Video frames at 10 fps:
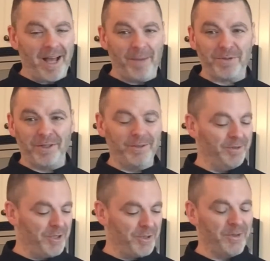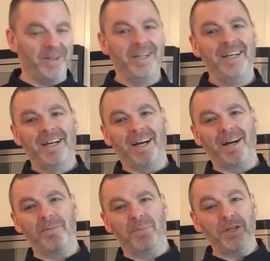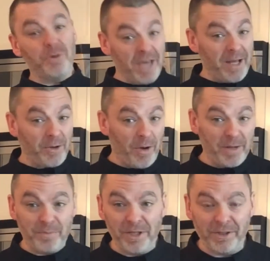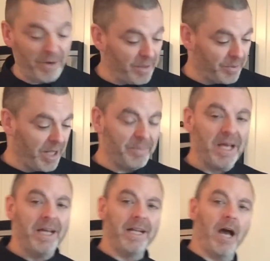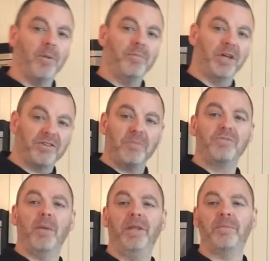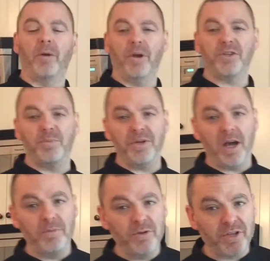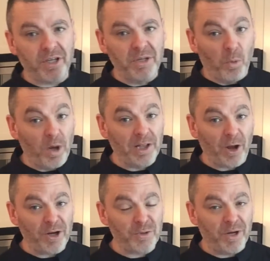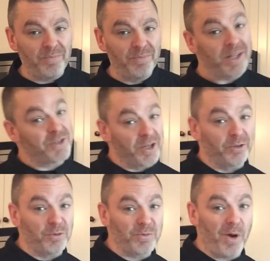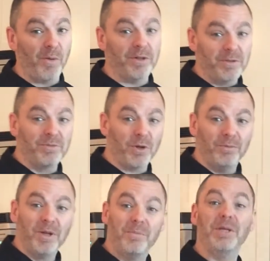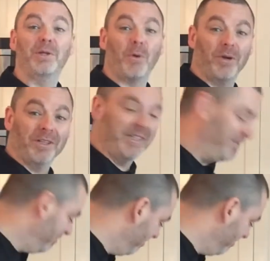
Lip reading: absolutely sure. But you can go ahead and peel your eggplant. Now, because I'm doubling my recipe, I'm using one large one instead of two small ones. So peel accordingly.